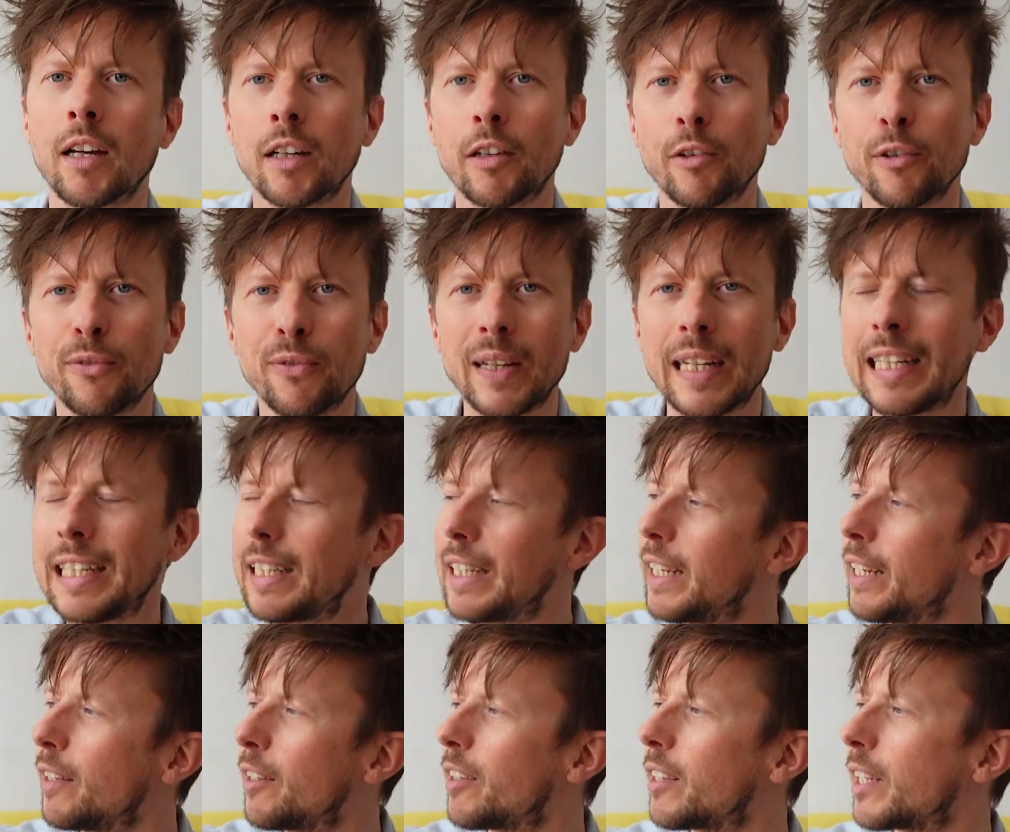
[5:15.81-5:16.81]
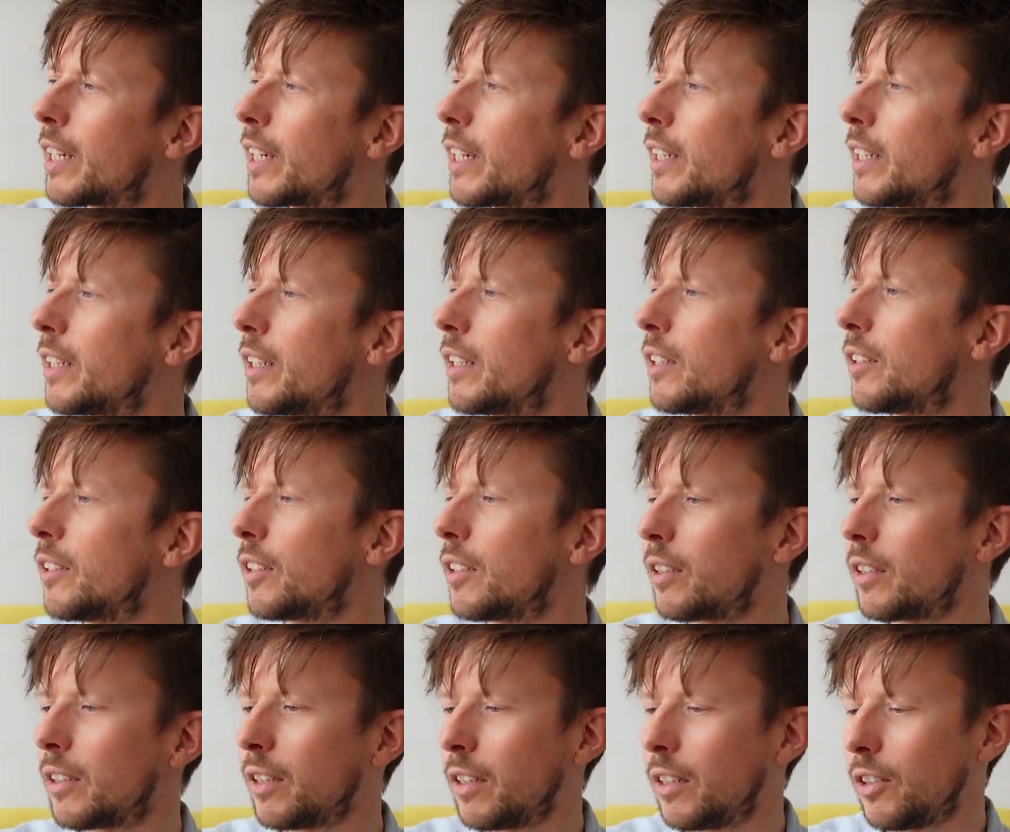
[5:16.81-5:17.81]
graffitiing
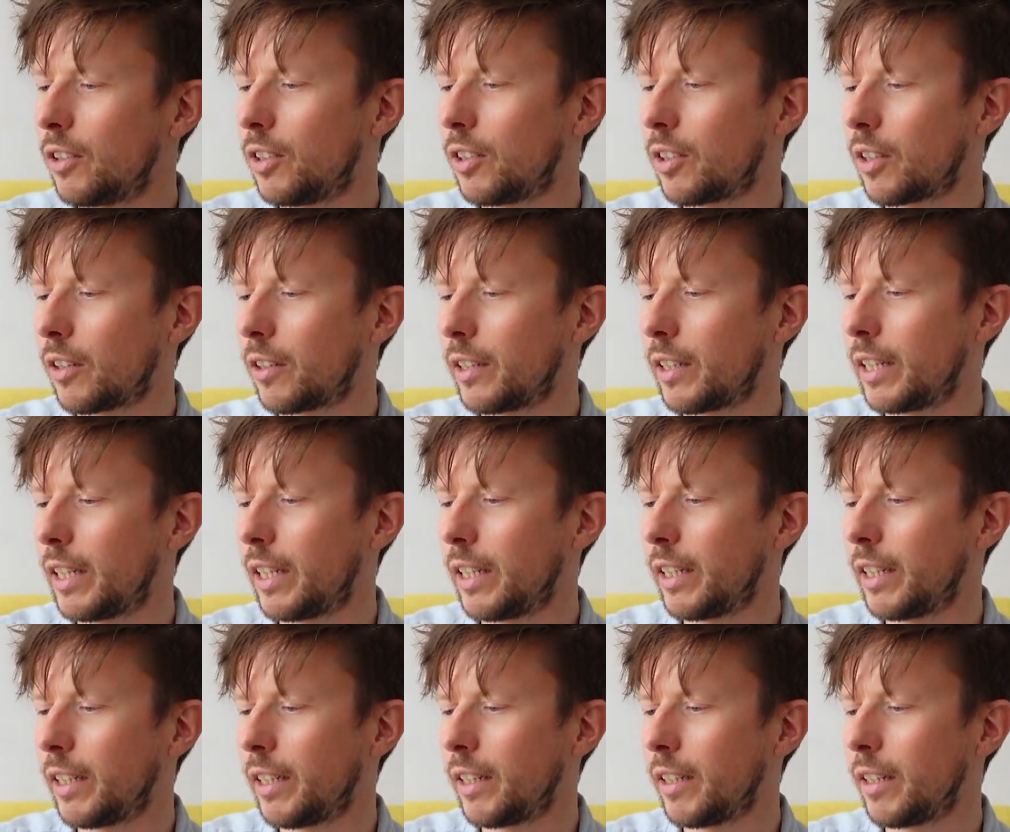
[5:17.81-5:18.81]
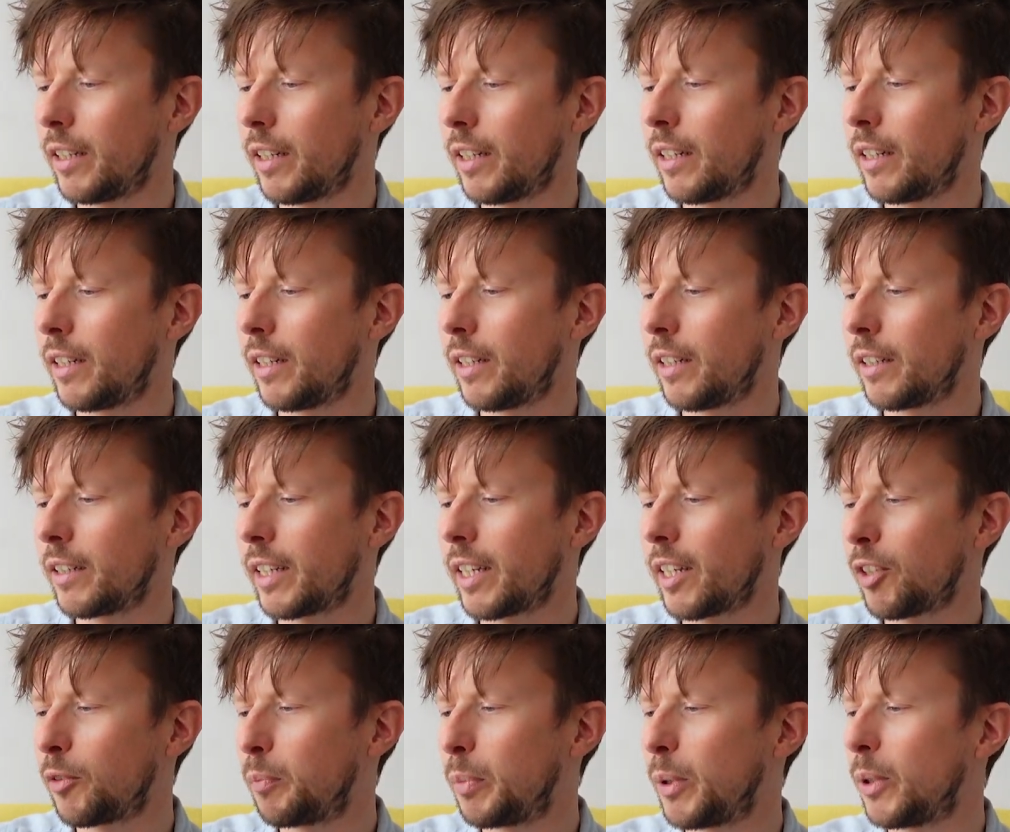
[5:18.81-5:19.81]
things, signing
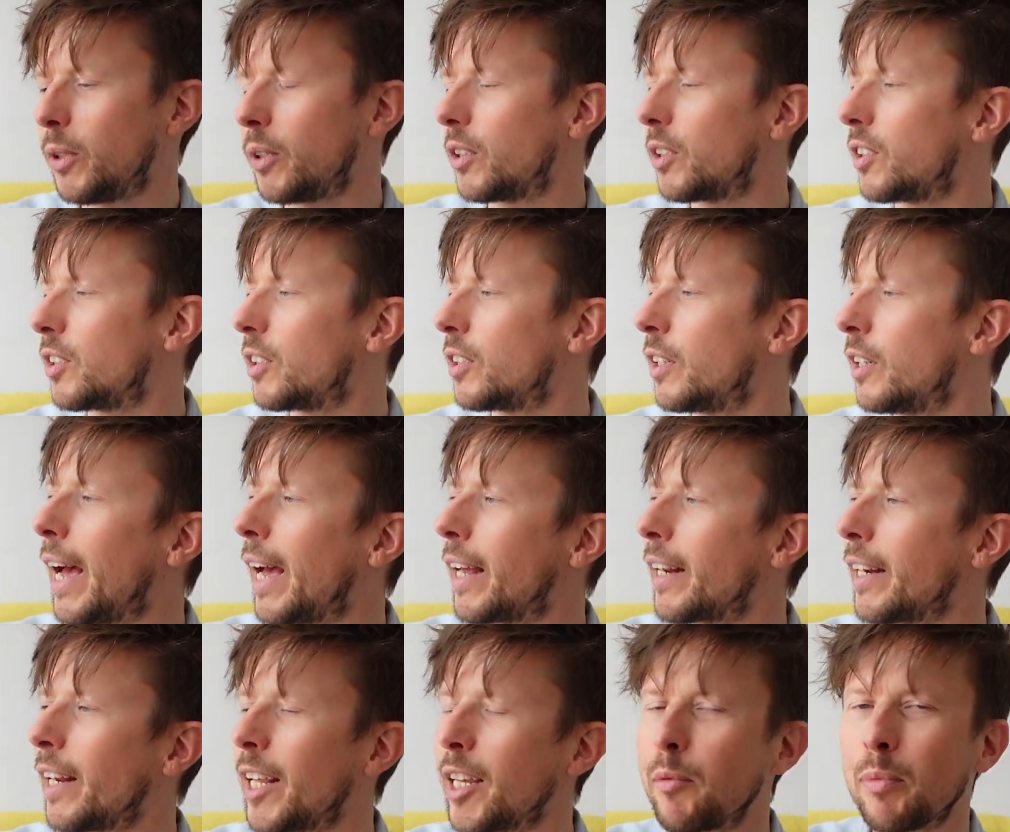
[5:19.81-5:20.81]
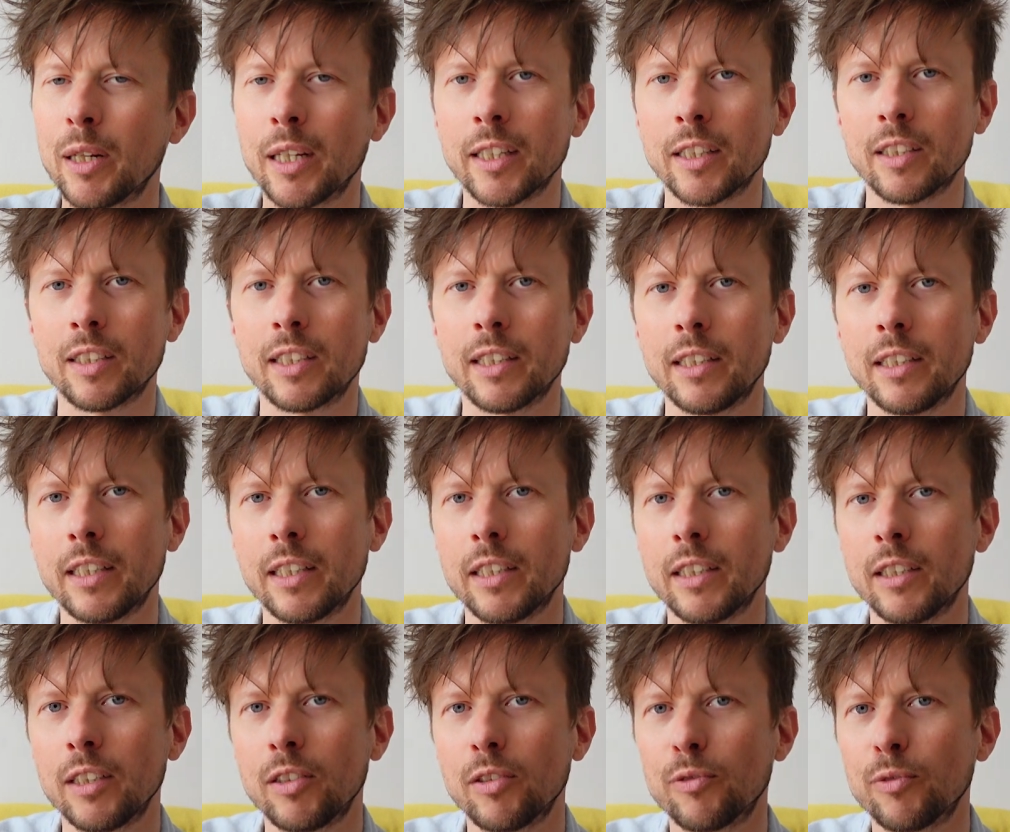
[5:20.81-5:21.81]
guest books, and labeling
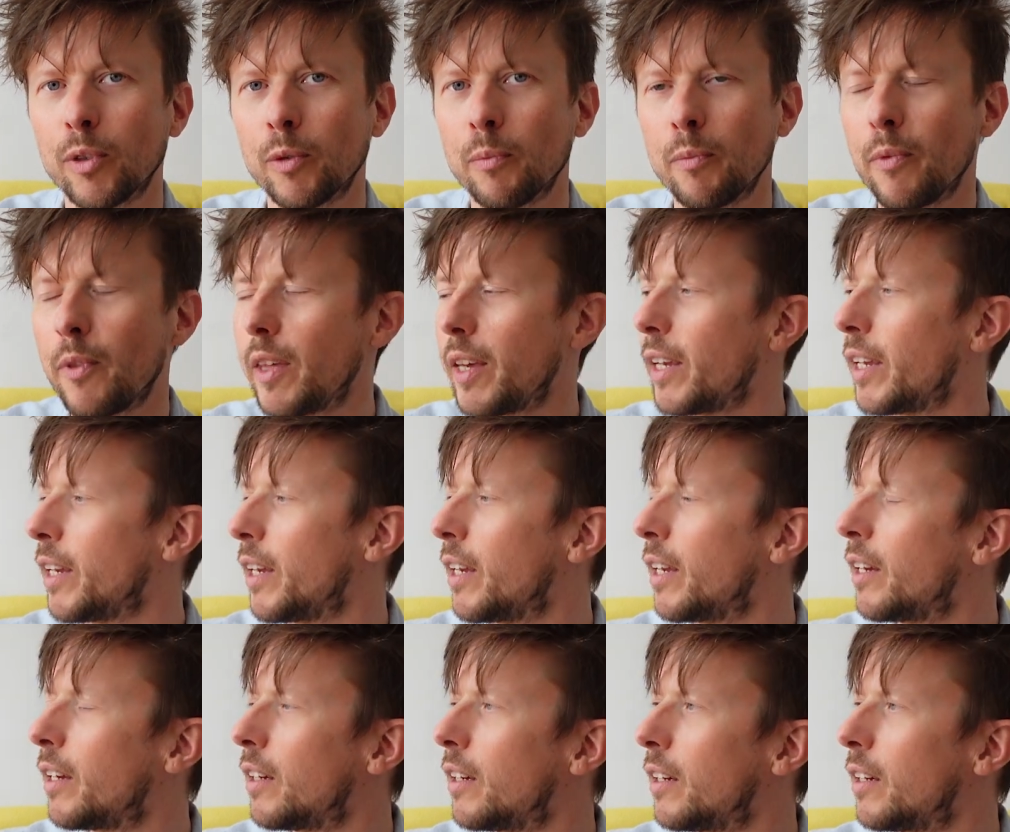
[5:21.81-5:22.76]
CDs from the